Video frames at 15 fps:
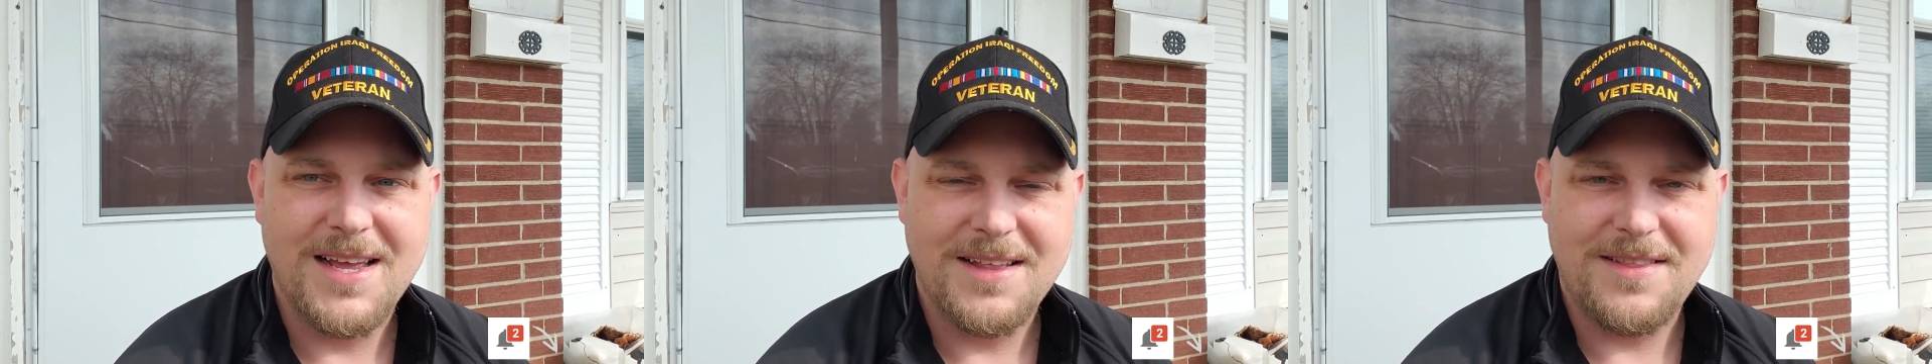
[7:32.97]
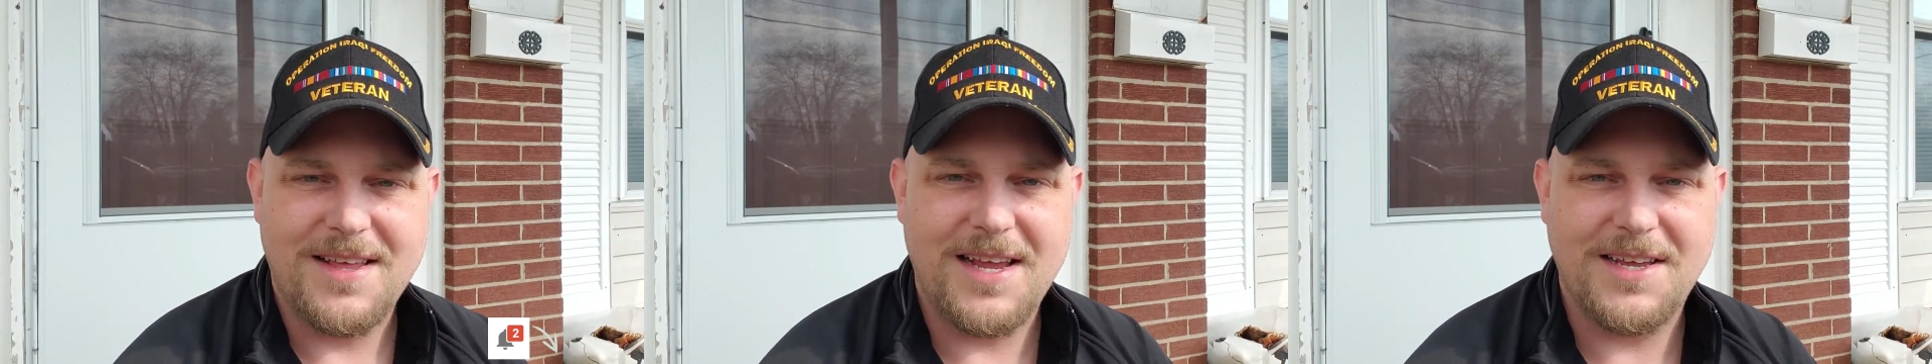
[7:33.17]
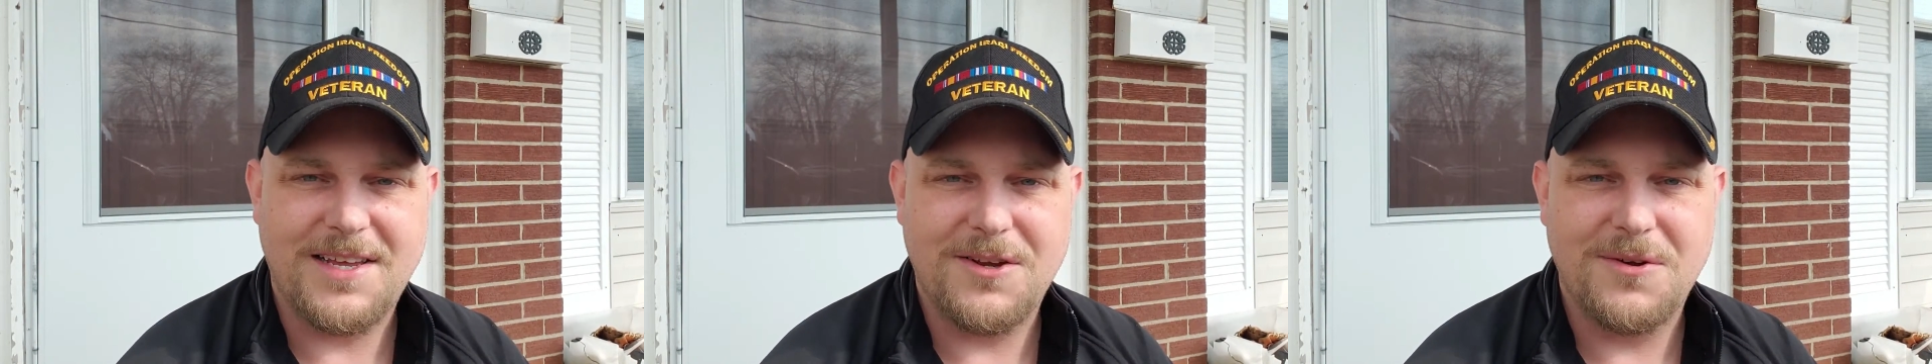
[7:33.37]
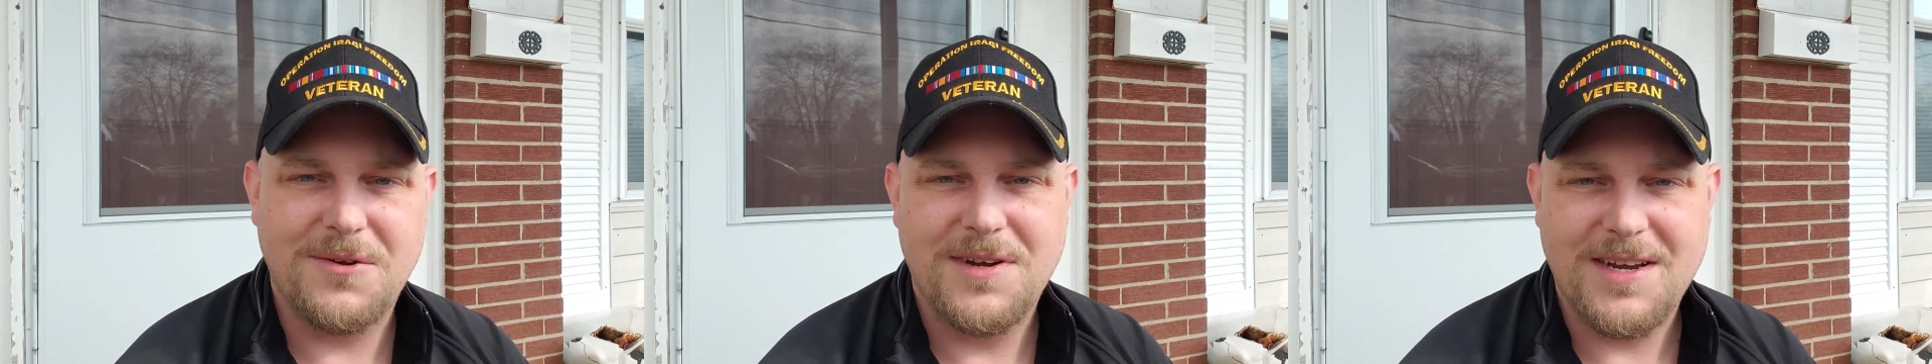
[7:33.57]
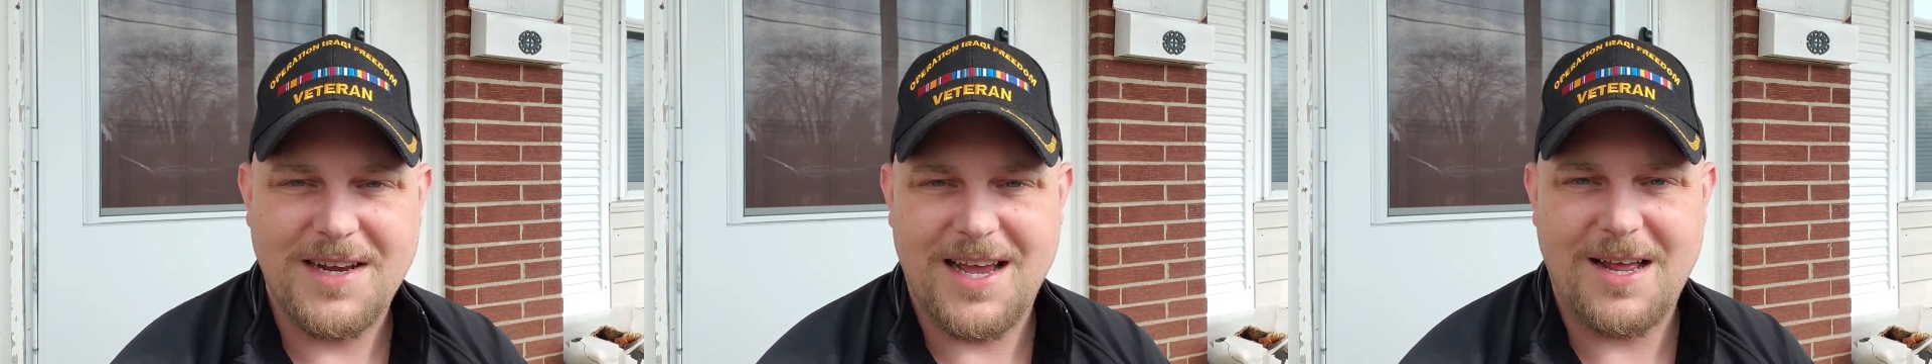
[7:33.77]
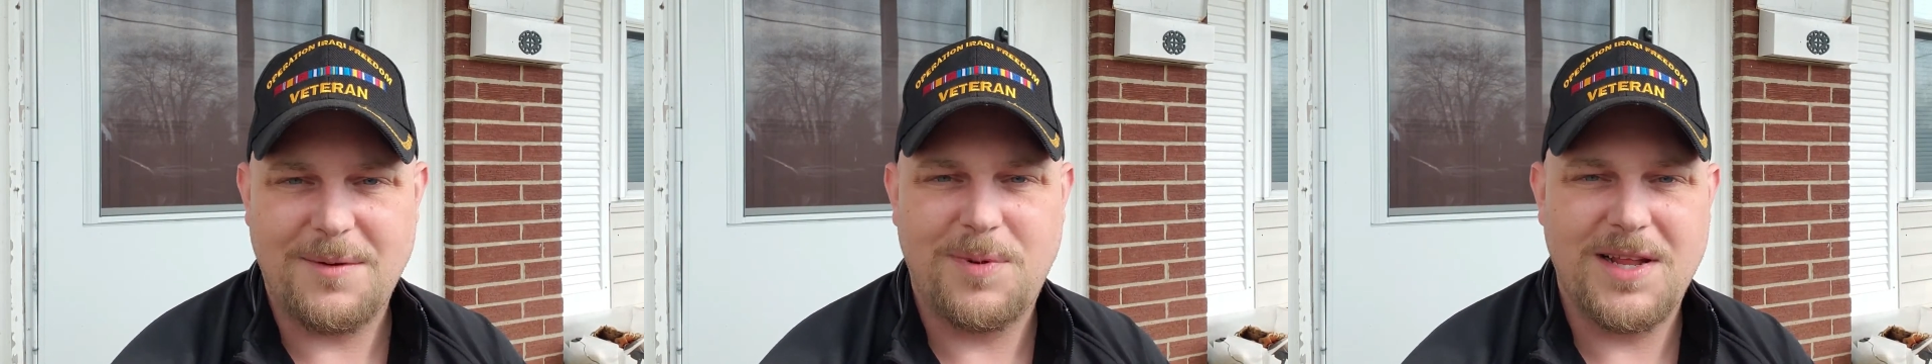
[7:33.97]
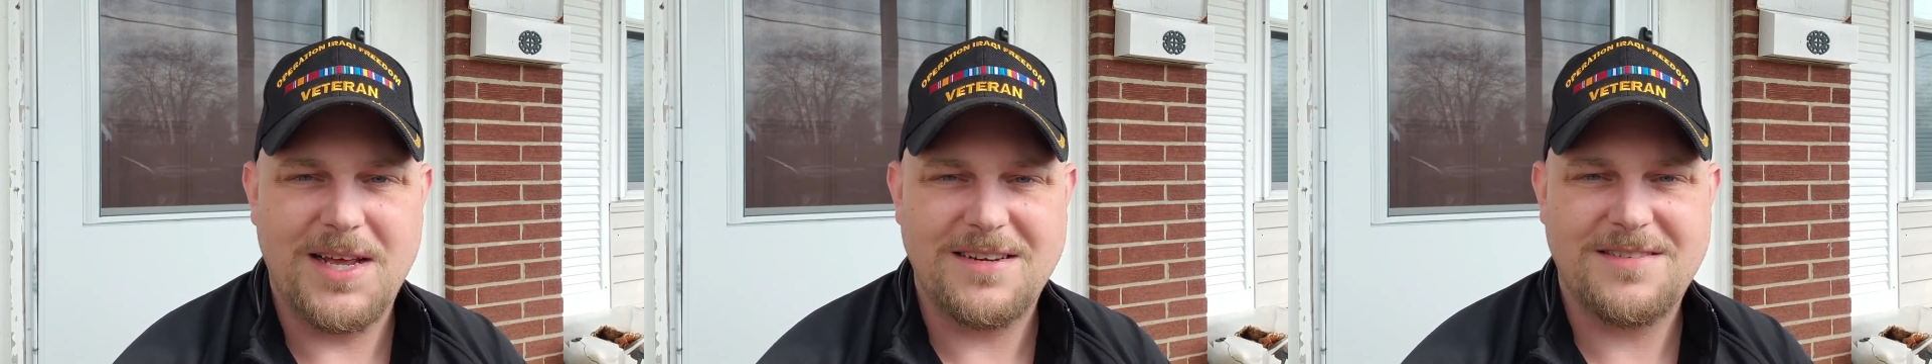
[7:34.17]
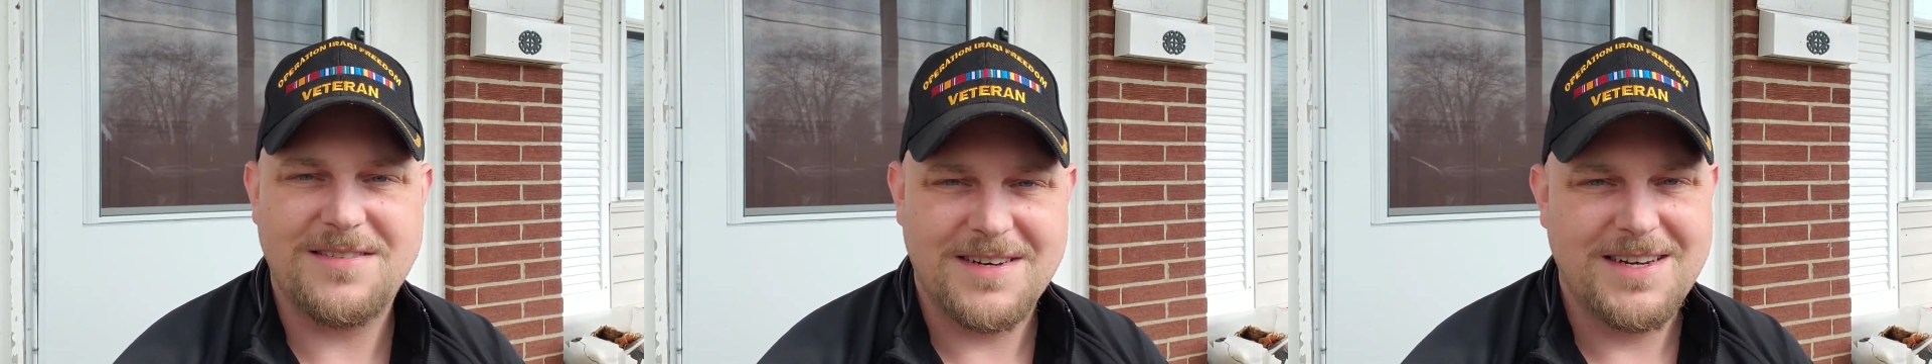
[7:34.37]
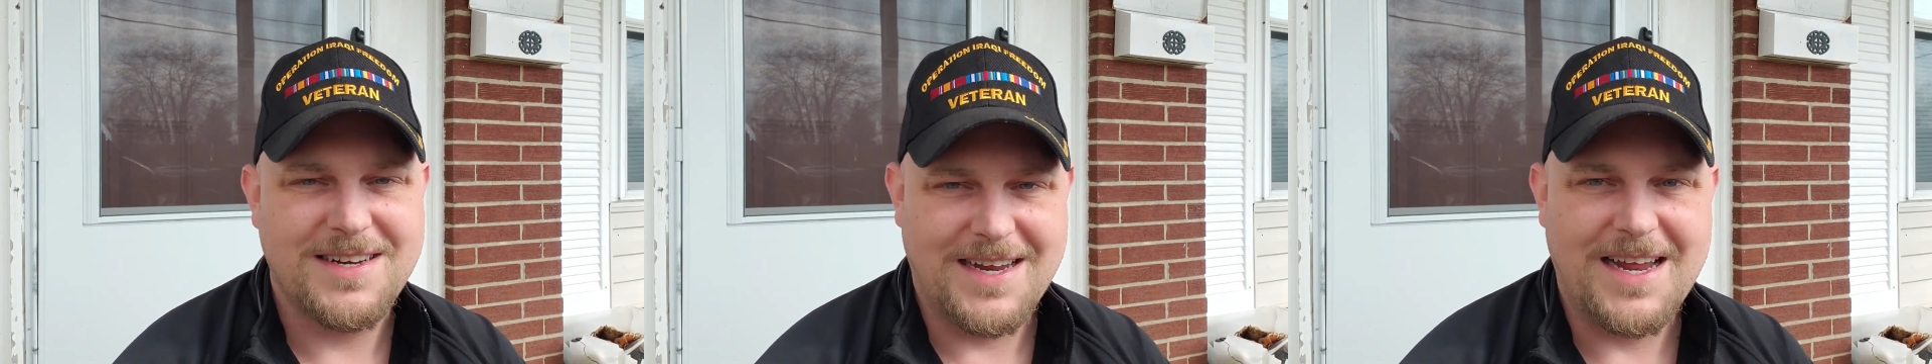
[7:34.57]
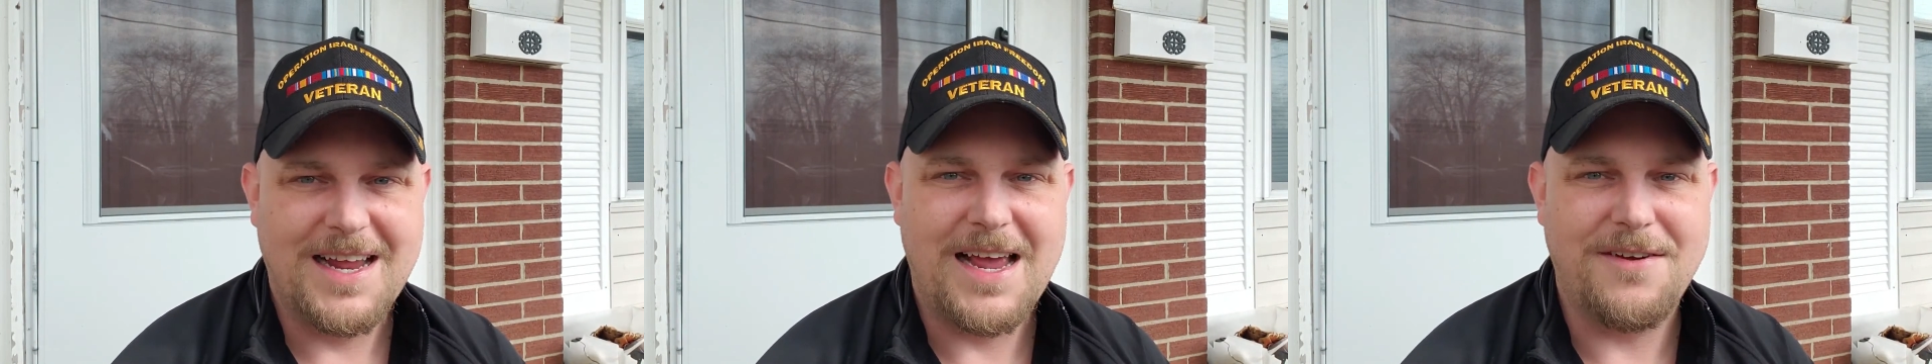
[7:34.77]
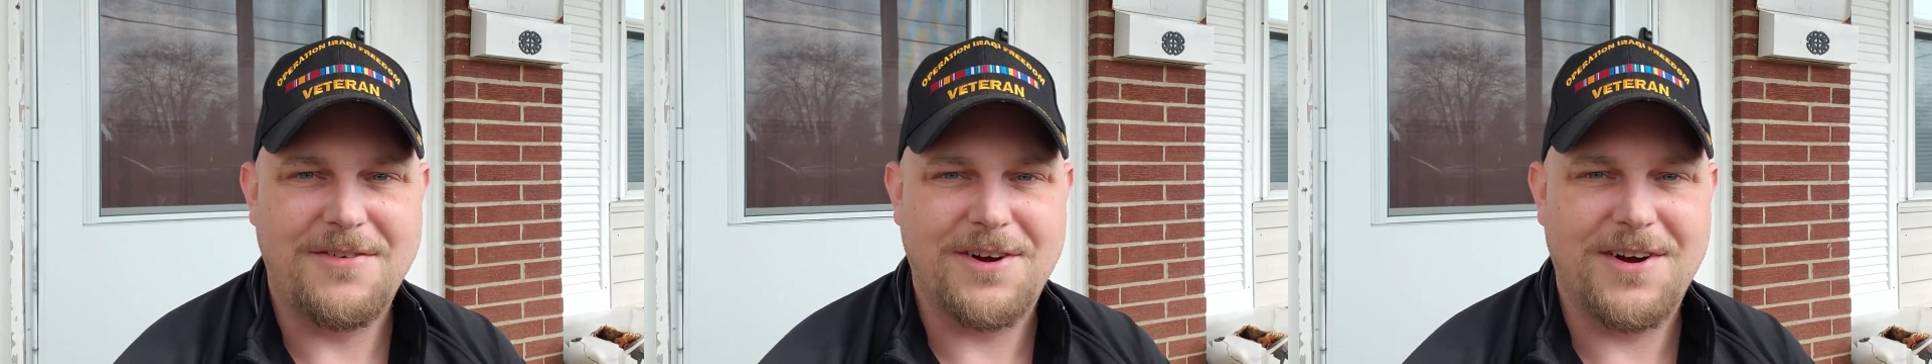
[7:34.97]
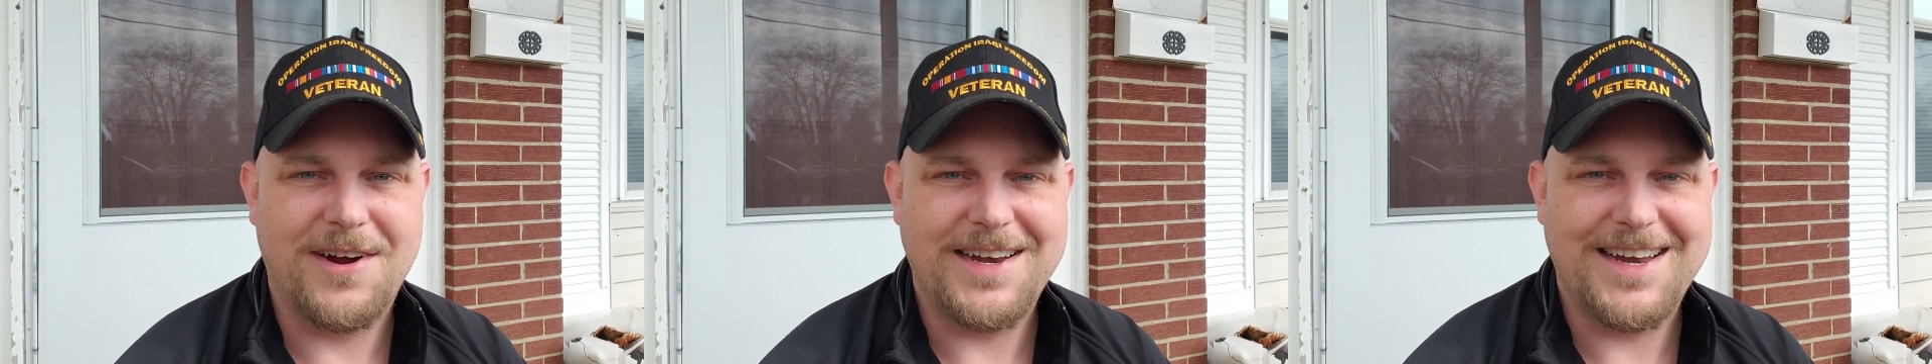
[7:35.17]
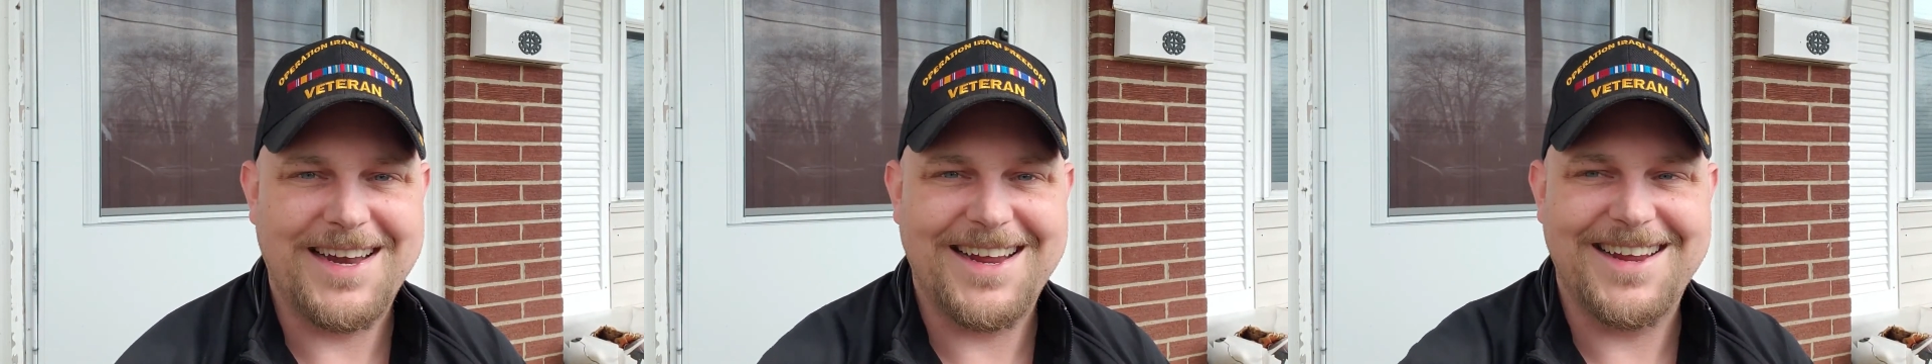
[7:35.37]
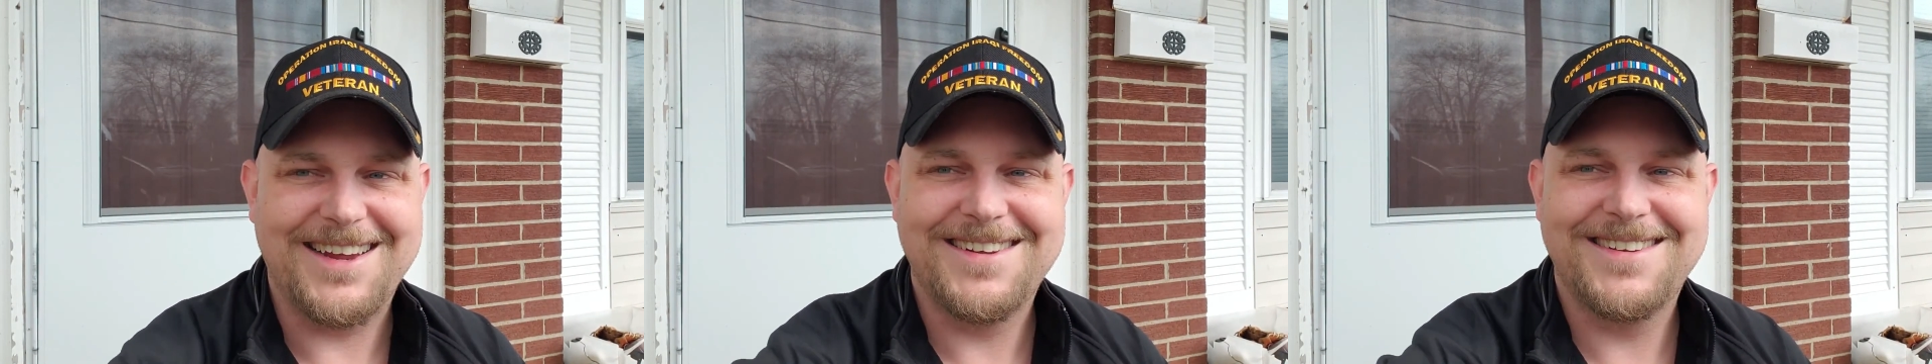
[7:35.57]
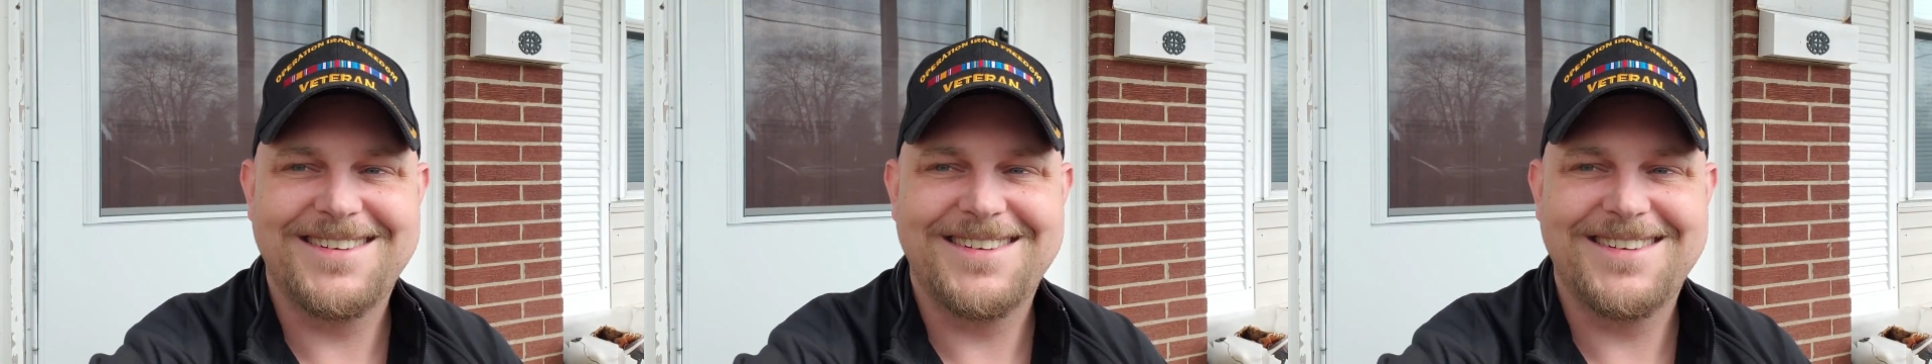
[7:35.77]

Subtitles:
Thank you. God bless. Have a great day.